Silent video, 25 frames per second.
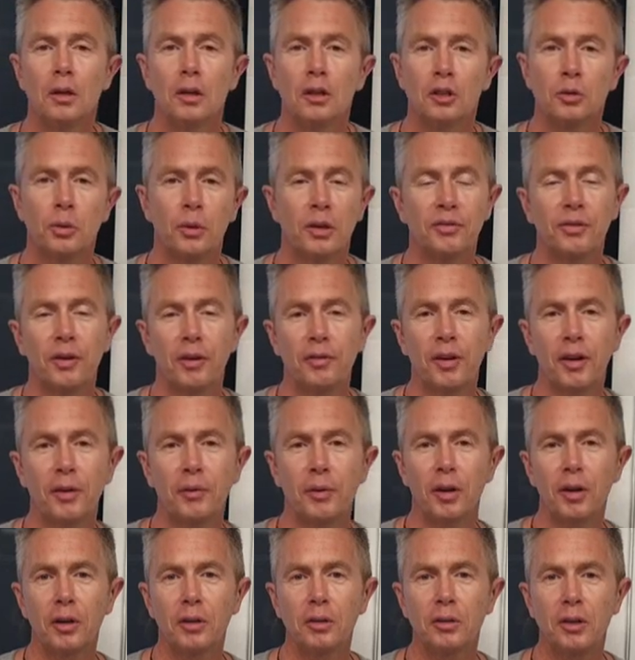25 Lake
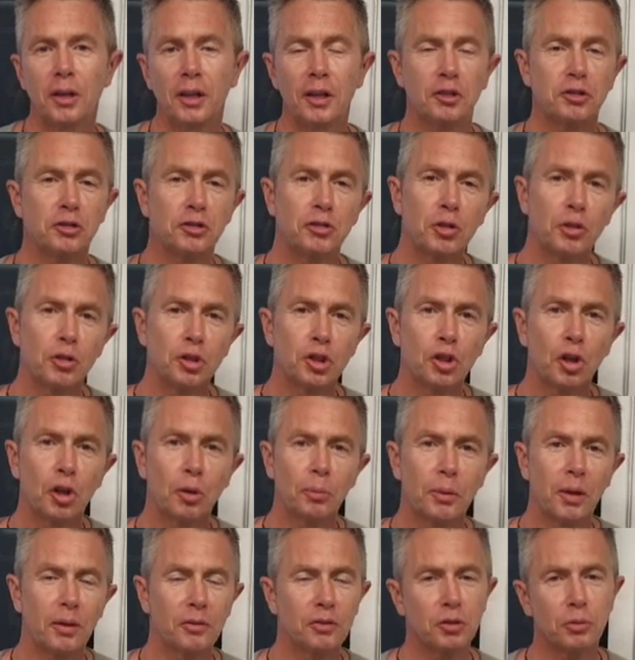Road, Electric Scooter
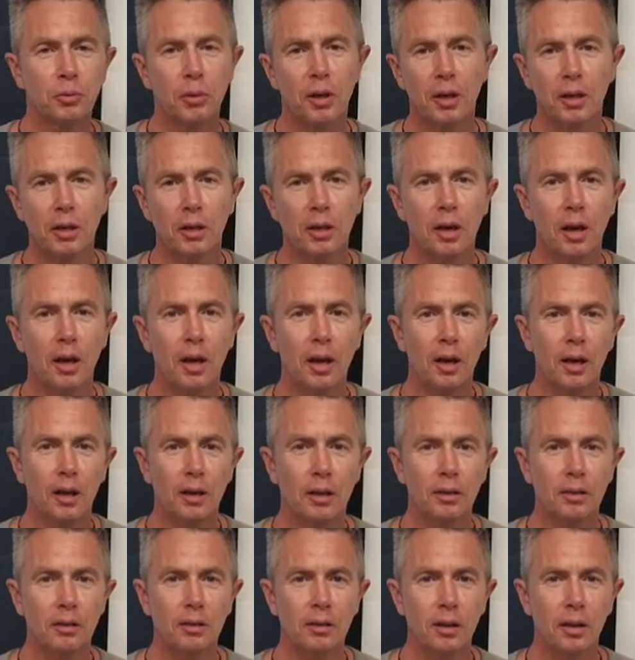Shop, give us a ring,
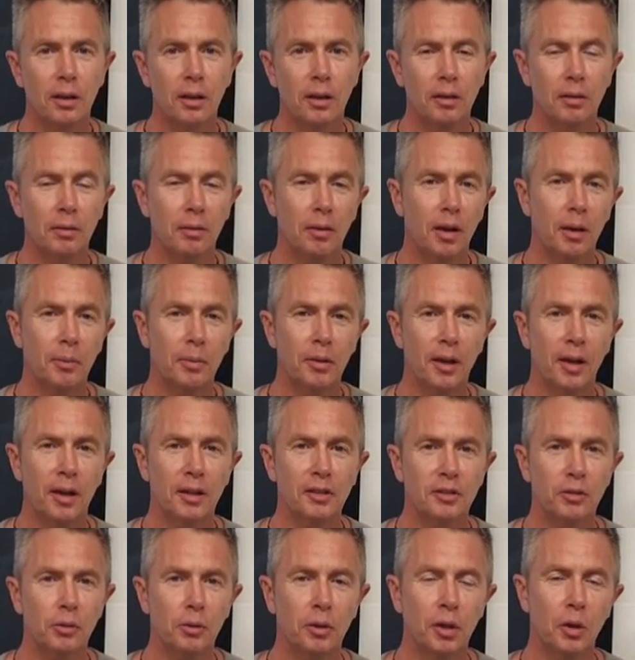and happy to
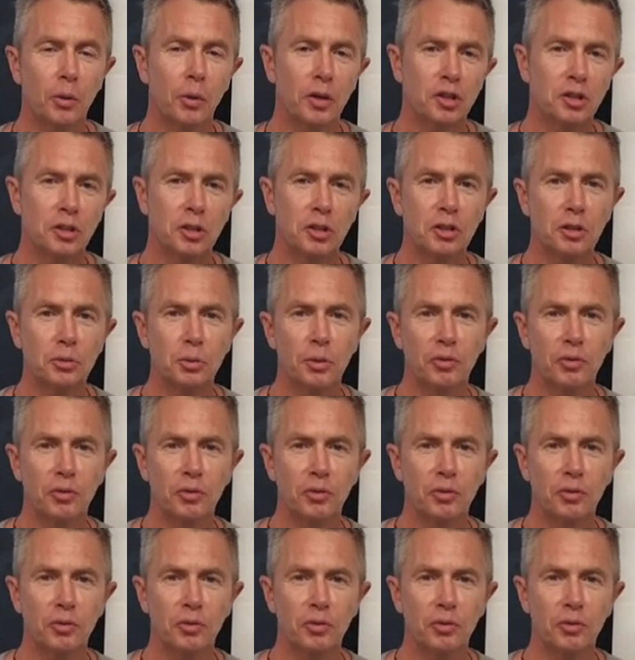answer any questions.